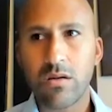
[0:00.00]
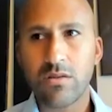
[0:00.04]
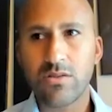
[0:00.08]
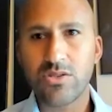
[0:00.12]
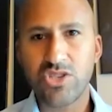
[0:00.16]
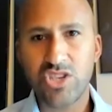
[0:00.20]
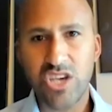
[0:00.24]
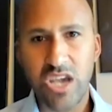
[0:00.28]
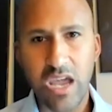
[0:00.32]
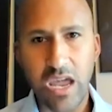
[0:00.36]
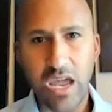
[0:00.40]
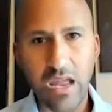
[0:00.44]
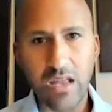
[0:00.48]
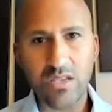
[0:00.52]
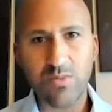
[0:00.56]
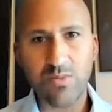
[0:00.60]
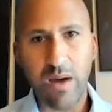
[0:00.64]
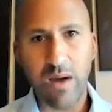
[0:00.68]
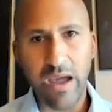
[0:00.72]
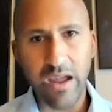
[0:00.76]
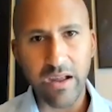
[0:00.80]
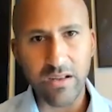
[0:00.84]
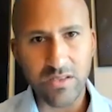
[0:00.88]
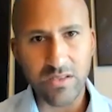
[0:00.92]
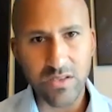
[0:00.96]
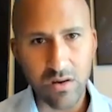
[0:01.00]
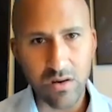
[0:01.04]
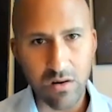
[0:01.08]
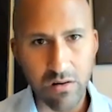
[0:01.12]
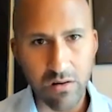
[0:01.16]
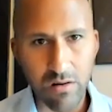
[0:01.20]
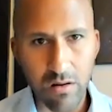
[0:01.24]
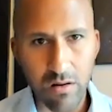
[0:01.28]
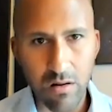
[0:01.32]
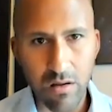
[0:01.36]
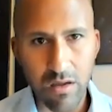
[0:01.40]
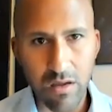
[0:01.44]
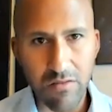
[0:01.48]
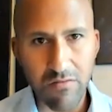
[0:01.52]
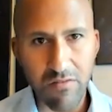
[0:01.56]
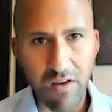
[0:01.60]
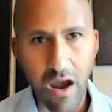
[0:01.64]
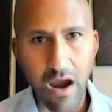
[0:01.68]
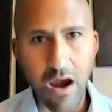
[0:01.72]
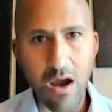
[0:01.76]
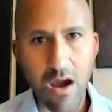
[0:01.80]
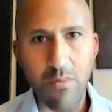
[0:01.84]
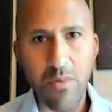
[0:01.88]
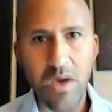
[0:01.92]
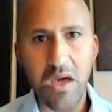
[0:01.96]
change my internal
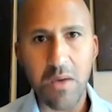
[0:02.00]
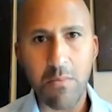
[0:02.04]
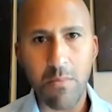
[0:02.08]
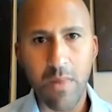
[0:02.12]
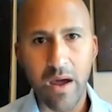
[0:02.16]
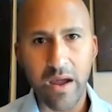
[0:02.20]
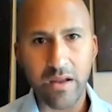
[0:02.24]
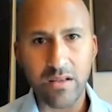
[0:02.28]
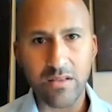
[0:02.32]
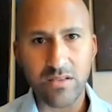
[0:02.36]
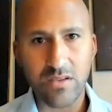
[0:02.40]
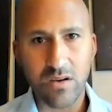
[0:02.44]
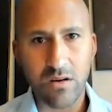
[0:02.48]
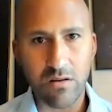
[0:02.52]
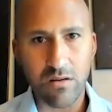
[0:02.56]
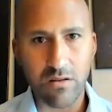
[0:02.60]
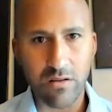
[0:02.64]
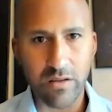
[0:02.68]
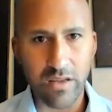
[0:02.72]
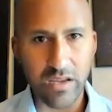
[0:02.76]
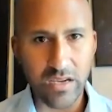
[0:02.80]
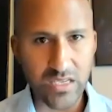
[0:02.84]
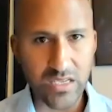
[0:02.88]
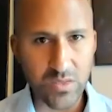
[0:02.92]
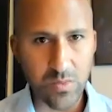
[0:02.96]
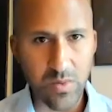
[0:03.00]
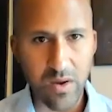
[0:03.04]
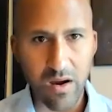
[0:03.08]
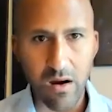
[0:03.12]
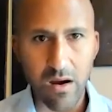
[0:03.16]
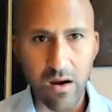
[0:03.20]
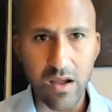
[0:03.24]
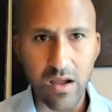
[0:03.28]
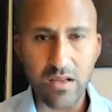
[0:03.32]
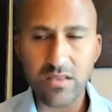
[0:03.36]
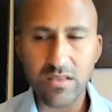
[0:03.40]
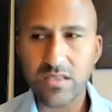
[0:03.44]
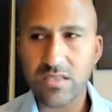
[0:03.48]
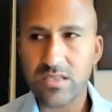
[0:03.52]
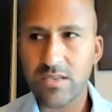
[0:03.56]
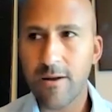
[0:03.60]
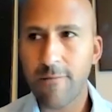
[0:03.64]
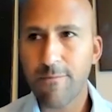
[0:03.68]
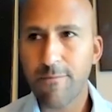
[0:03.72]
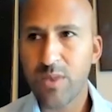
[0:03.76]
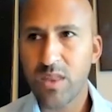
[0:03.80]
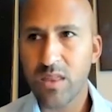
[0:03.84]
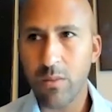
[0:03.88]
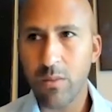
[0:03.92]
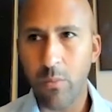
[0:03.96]
environment, my internal experience.
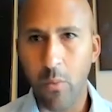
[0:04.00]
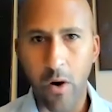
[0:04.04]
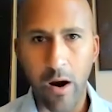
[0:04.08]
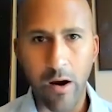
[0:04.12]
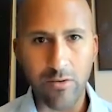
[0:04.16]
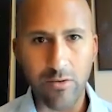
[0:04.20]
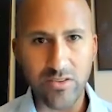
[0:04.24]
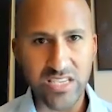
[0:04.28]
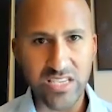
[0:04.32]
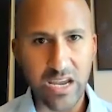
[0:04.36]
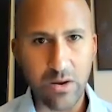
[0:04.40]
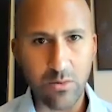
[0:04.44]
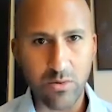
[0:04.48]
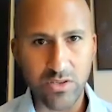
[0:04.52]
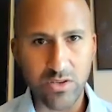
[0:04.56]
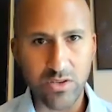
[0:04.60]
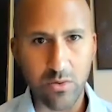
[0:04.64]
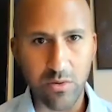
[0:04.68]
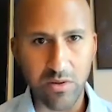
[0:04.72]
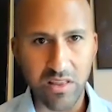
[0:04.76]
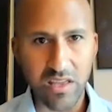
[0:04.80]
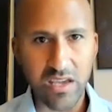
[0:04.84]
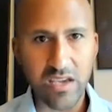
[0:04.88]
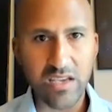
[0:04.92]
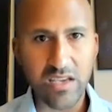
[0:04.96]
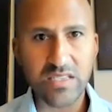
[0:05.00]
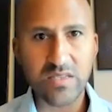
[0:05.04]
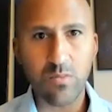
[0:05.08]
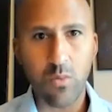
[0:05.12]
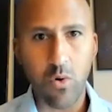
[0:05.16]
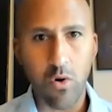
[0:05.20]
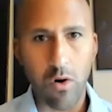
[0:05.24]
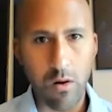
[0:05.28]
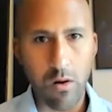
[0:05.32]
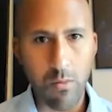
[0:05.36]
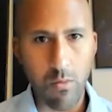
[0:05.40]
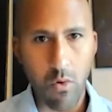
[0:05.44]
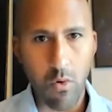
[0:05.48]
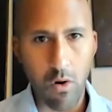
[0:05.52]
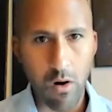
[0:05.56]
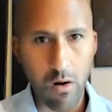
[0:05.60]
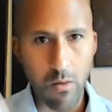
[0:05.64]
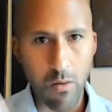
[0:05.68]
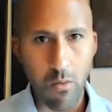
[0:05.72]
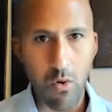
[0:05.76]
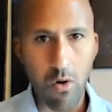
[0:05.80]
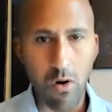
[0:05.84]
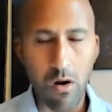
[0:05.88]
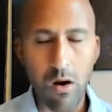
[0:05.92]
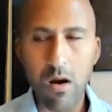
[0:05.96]
The more I was able to release more and more and
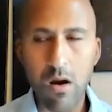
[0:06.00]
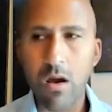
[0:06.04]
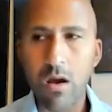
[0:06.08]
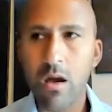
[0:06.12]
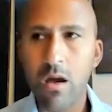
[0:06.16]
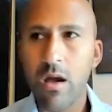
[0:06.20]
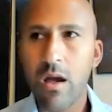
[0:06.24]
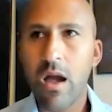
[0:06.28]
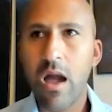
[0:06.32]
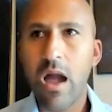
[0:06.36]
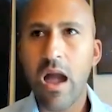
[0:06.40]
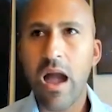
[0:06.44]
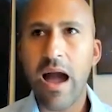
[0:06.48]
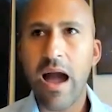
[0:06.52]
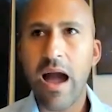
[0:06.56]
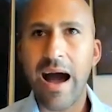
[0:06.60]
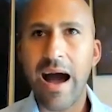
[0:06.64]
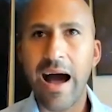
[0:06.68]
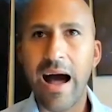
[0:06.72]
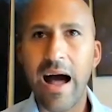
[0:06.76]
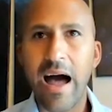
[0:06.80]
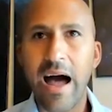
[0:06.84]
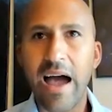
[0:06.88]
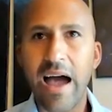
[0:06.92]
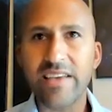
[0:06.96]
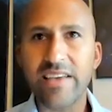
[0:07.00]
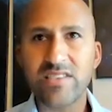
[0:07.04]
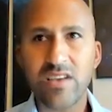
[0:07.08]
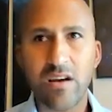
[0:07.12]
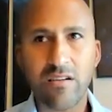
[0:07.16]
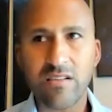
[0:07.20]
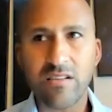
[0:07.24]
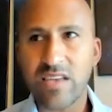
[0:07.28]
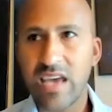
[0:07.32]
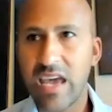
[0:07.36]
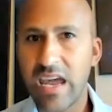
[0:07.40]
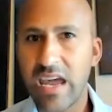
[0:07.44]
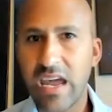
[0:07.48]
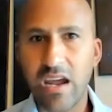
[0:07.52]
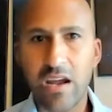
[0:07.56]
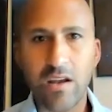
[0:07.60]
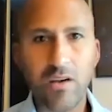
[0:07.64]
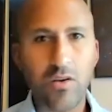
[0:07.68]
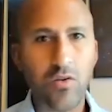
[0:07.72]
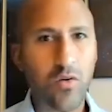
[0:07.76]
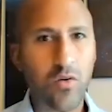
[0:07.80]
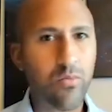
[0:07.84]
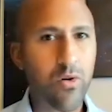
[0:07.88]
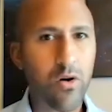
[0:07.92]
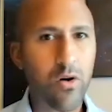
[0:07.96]
more. I started taking a
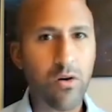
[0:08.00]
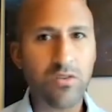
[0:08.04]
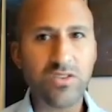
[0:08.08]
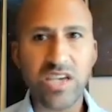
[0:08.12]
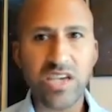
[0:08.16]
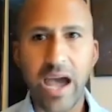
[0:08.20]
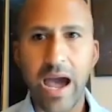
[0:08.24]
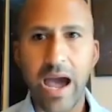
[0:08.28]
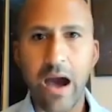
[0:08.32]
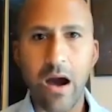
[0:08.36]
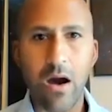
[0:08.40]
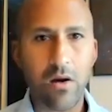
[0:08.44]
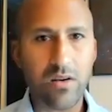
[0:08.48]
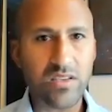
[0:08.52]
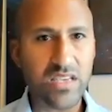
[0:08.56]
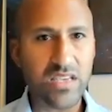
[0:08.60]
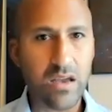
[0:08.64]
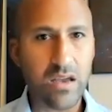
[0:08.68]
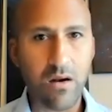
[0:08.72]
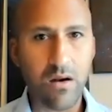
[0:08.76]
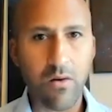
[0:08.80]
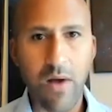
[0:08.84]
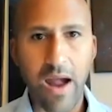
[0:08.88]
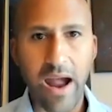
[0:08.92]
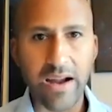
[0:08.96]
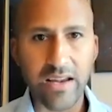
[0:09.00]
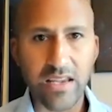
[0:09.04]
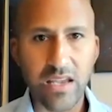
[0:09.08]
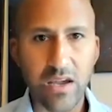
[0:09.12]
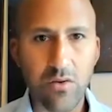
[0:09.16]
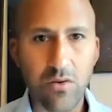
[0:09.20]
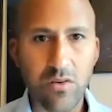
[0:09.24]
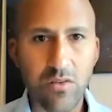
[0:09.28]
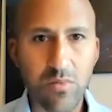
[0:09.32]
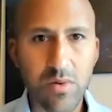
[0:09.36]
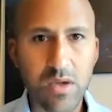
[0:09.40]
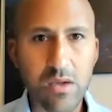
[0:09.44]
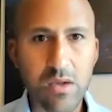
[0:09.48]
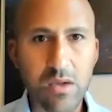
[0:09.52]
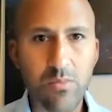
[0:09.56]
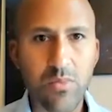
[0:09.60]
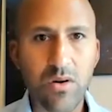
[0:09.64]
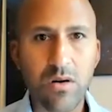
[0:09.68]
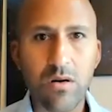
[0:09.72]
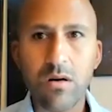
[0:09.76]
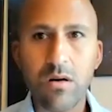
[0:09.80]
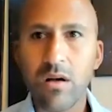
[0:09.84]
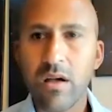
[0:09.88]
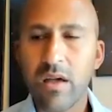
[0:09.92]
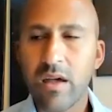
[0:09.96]
new approach to how I was interacting with
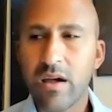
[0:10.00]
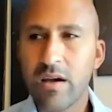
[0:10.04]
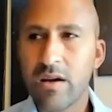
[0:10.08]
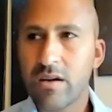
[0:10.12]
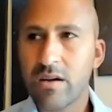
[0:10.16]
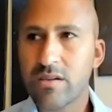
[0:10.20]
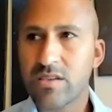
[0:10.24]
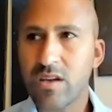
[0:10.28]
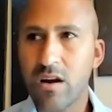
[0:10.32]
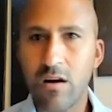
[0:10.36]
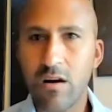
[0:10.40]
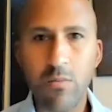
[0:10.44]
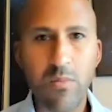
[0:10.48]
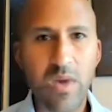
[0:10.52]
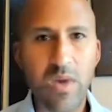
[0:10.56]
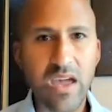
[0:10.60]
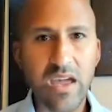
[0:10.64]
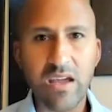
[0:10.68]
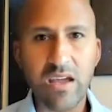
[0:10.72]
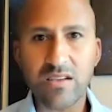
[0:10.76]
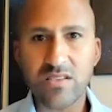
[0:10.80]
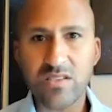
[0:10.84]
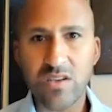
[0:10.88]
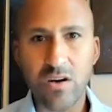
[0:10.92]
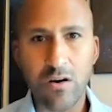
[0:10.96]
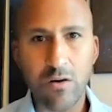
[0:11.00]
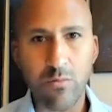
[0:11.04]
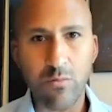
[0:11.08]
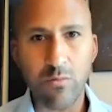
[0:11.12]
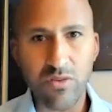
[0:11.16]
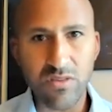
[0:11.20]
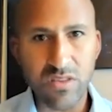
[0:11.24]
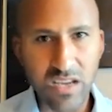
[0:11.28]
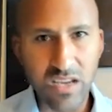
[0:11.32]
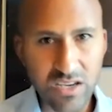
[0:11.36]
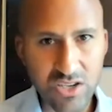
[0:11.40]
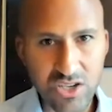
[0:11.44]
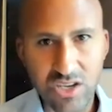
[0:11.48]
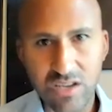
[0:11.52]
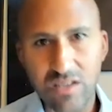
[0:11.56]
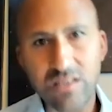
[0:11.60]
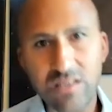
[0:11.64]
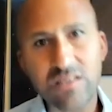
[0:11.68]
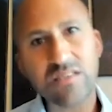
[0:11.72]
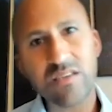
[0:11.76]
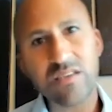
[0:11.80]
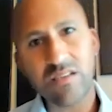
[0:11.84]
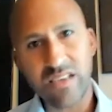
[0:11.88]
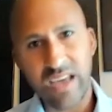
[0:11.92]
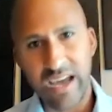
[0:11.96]
people, started making certain
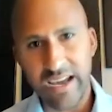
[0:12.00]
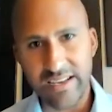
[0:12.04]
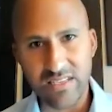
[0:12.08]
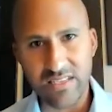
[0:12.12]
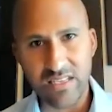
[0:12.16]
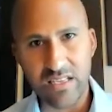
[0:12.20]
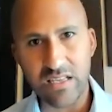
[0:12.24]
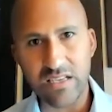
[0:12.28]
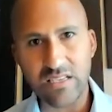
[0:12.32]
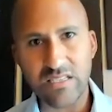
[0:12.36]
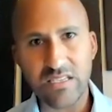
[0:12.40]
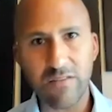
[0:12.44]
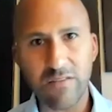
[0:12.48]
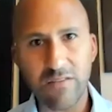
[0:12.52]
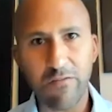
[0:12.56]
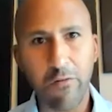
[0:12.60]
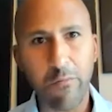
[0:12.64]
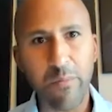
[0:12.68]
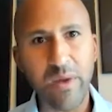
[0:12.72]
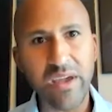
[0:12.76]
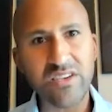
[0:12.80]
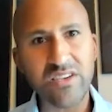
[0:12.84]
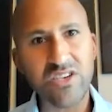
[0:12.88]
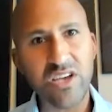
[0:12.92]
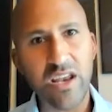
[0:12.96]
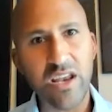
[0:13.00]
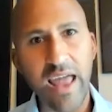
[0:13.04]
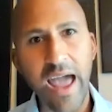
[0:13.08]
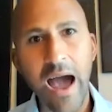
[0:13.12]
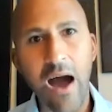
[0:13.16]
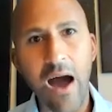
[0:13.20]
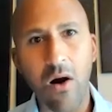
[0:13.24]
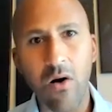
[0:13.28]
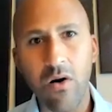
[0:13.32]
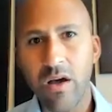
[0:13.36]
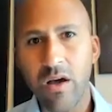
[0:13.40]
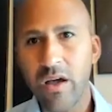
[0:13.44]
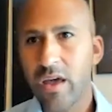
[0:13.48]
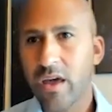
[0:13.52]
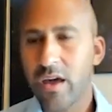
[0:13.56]
predictions to test this information out,